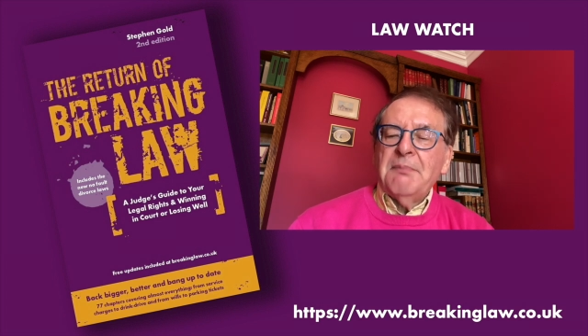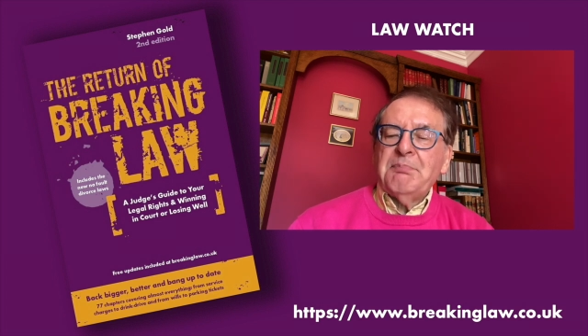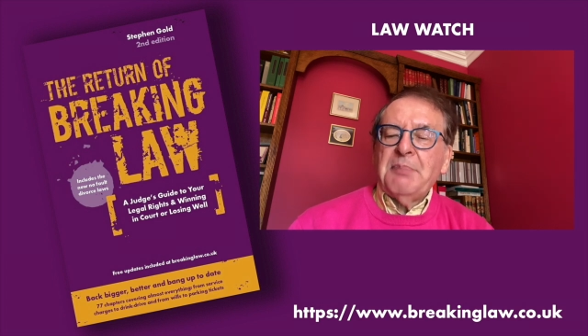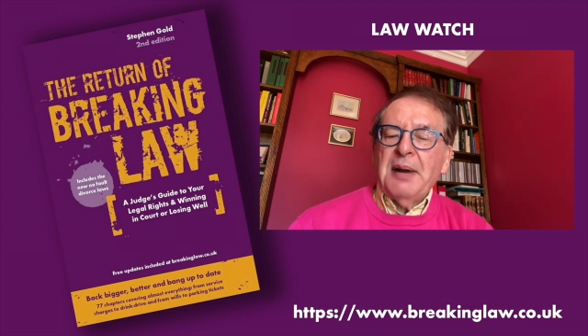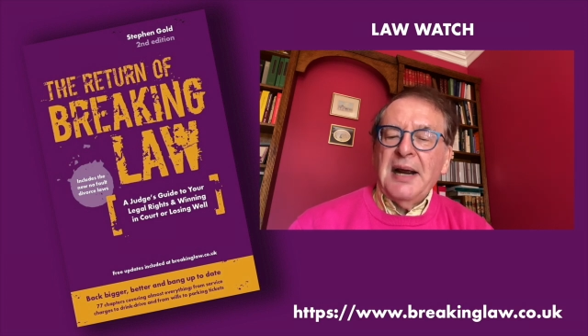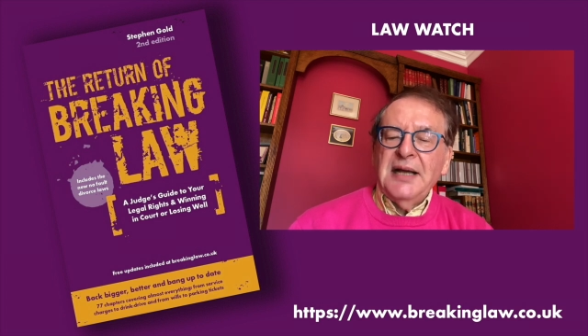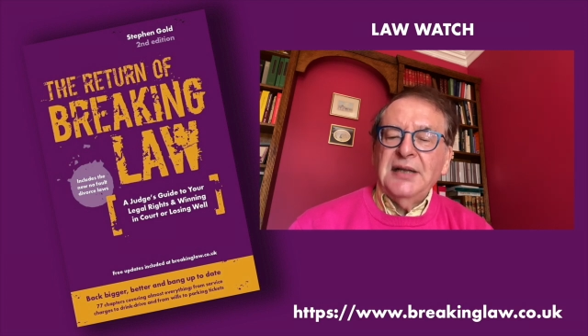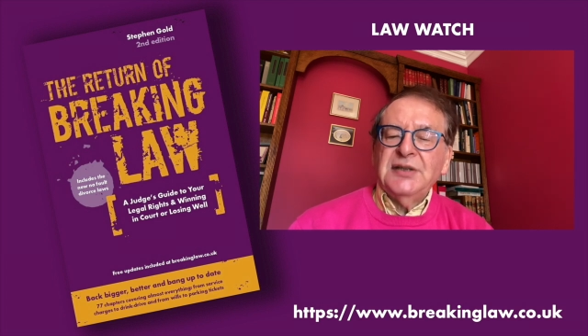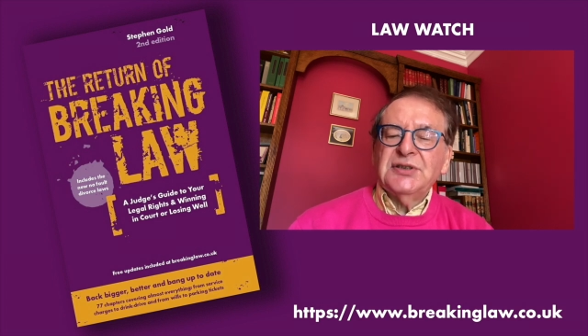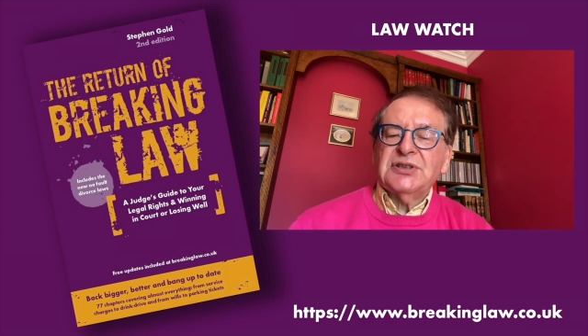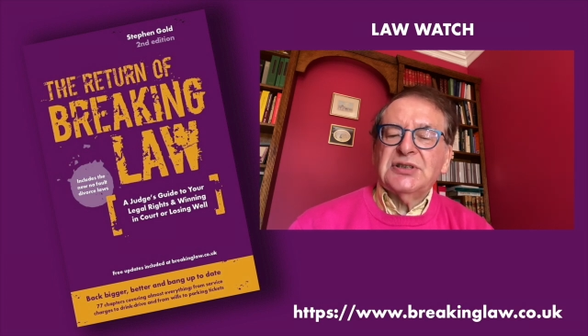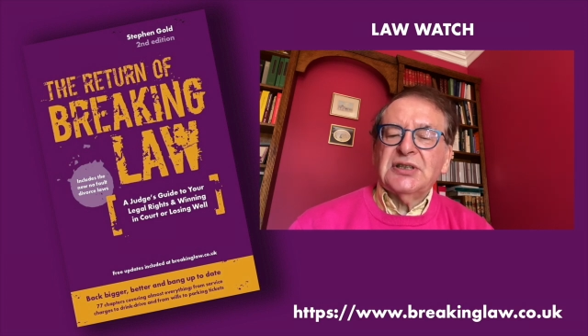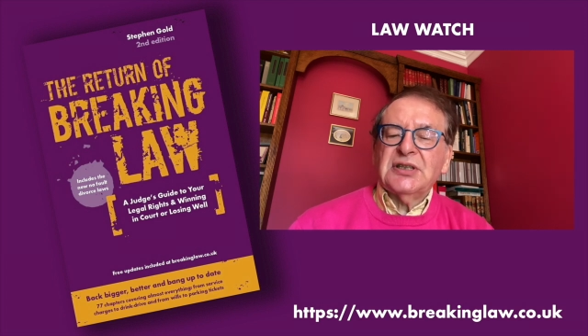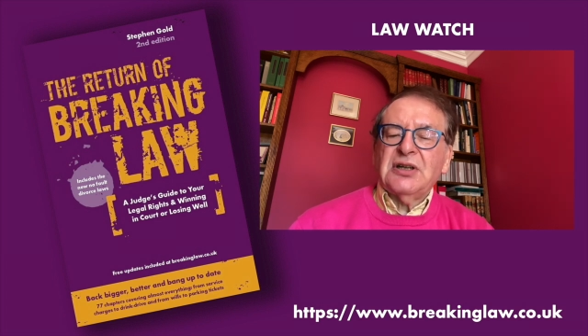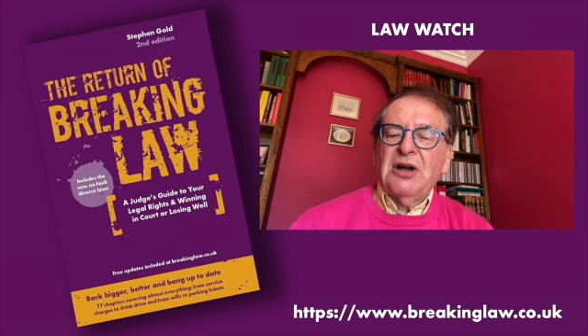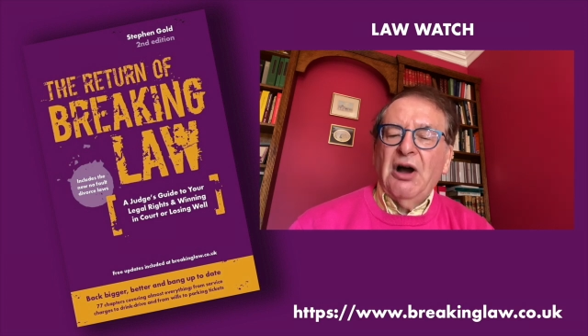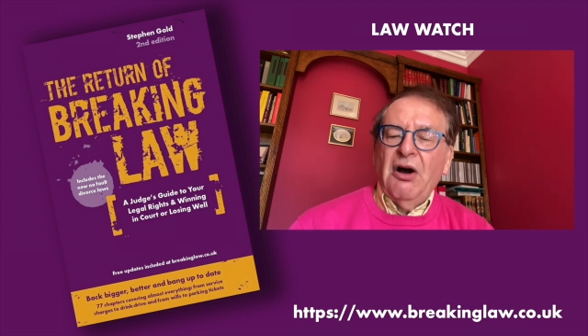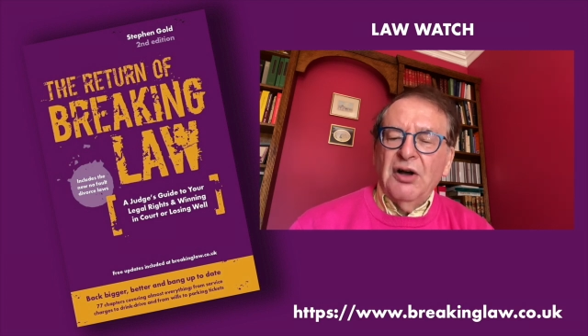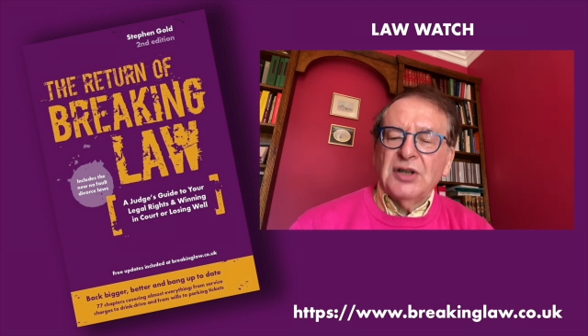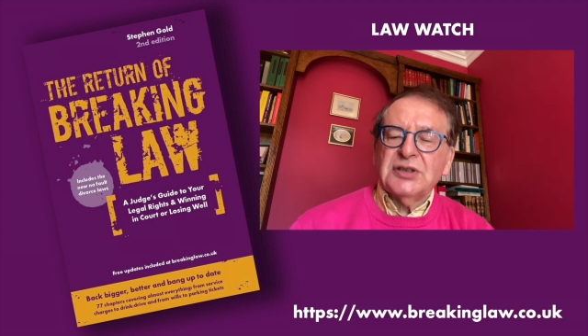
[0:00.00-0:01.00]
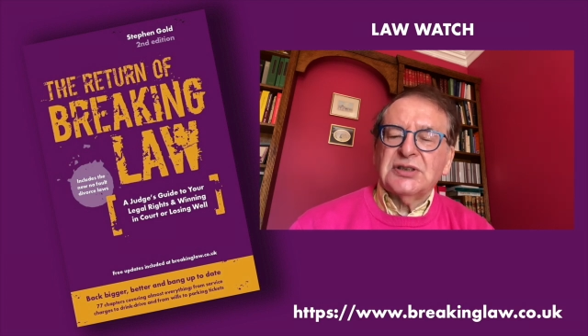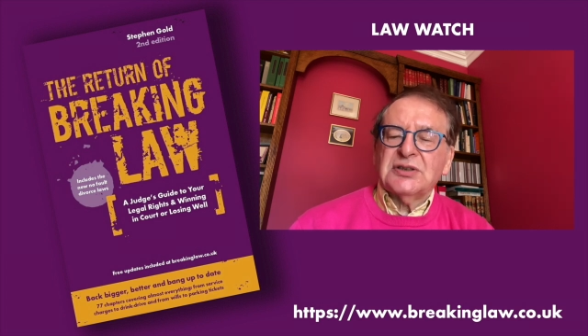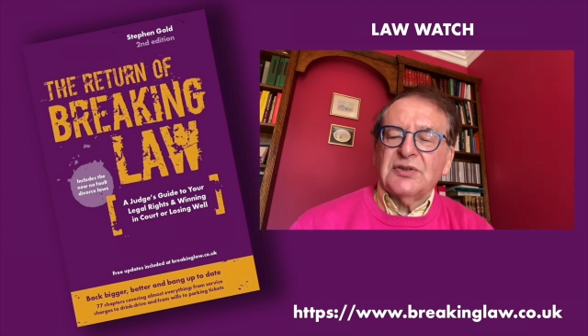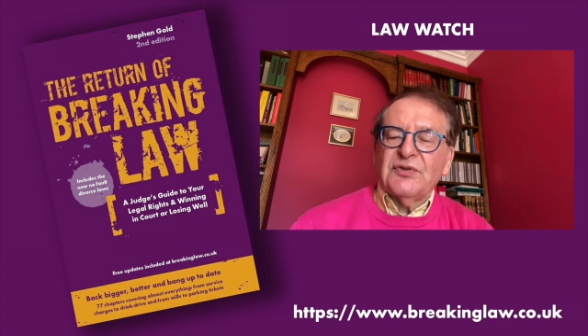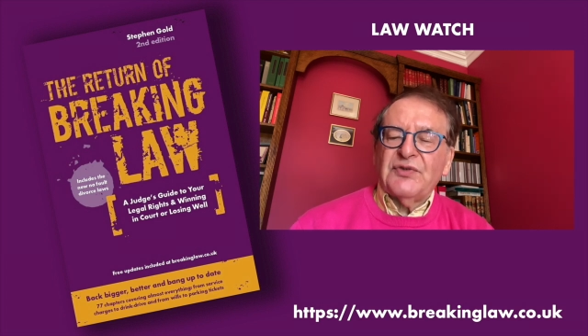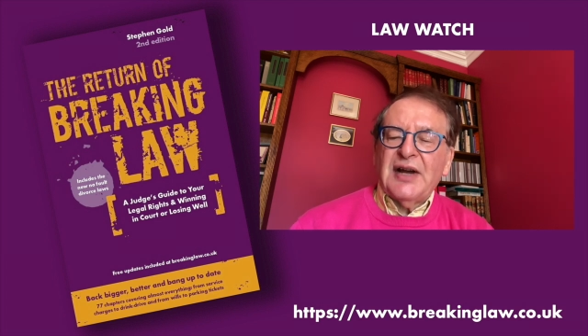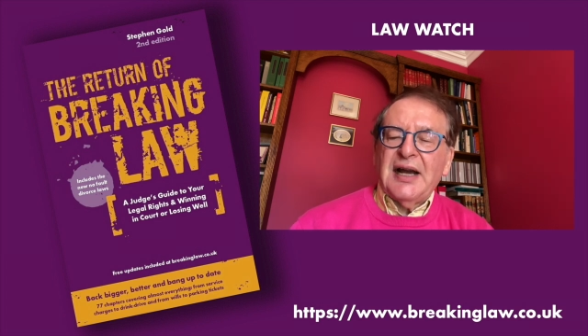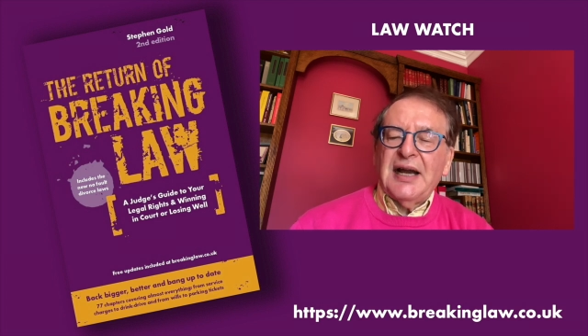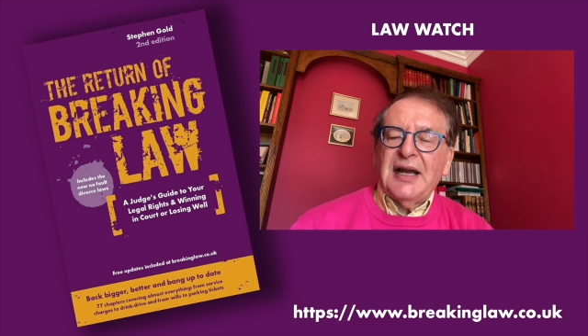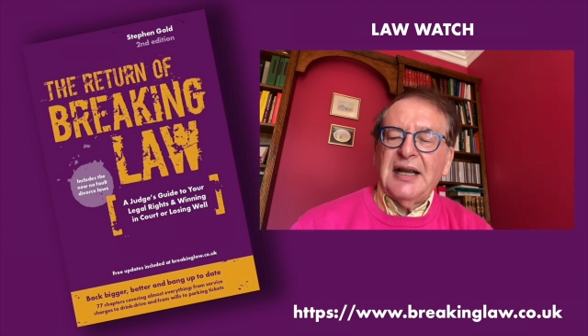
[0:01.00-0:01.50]
pays the costs of
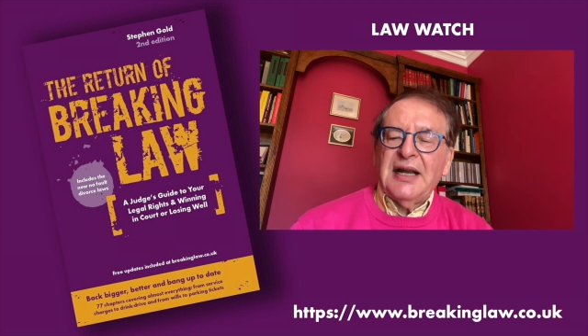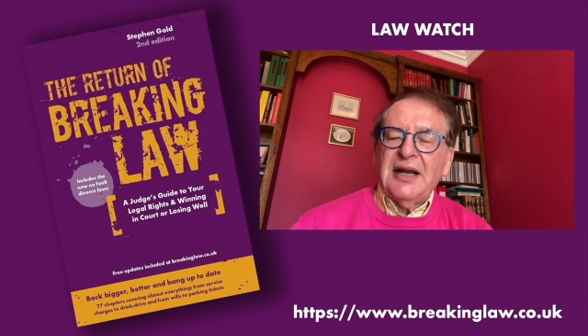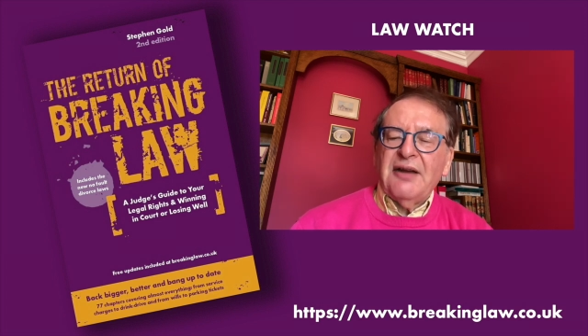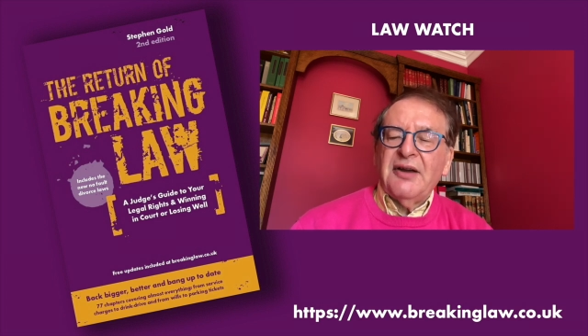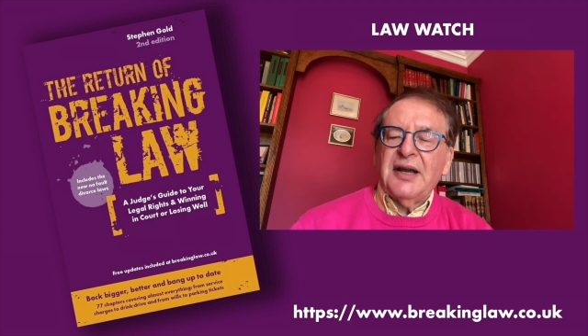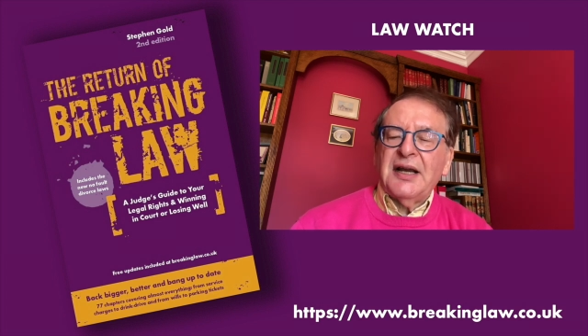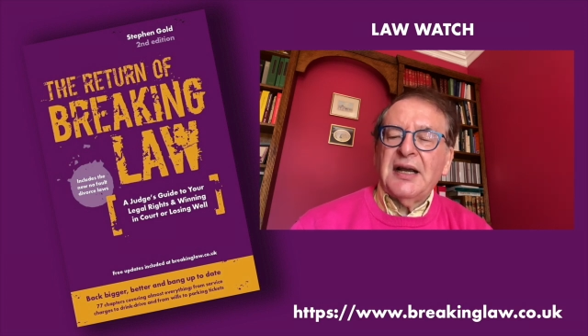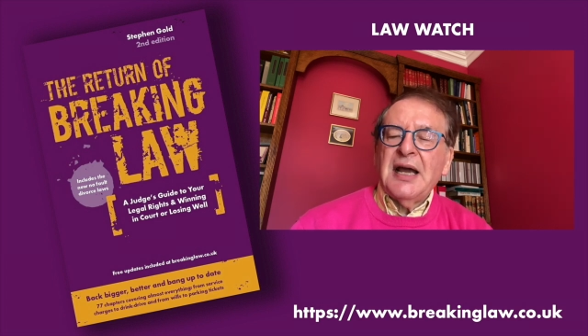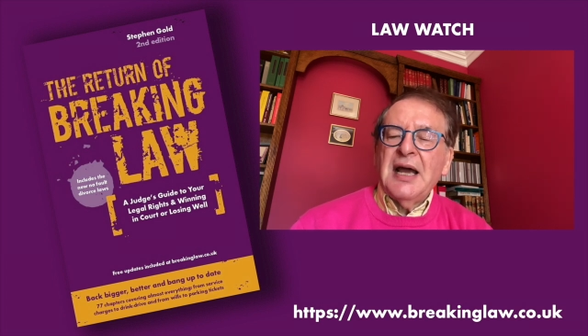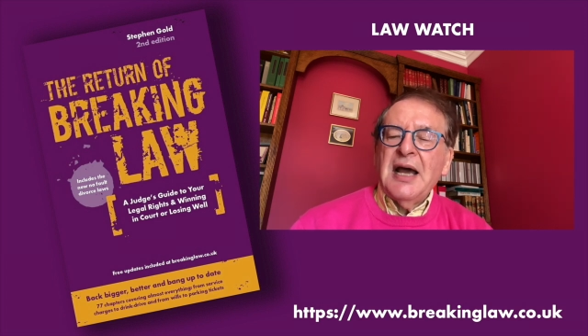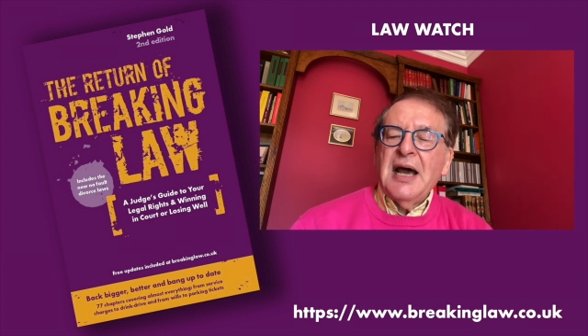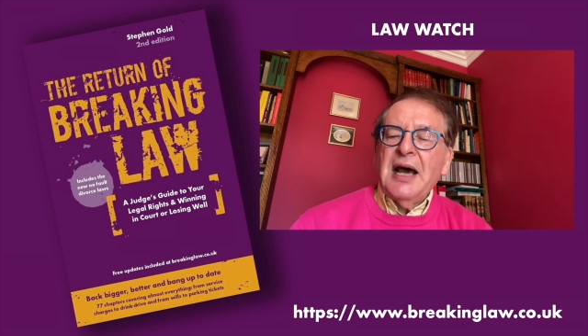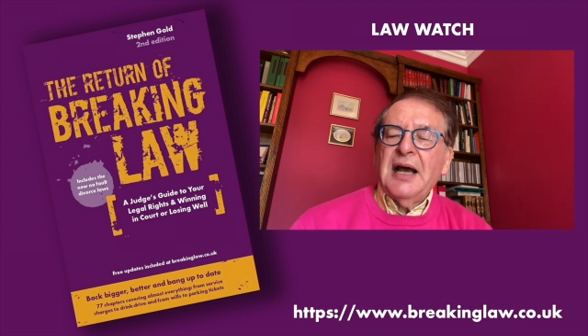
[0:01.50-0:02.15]
that hearing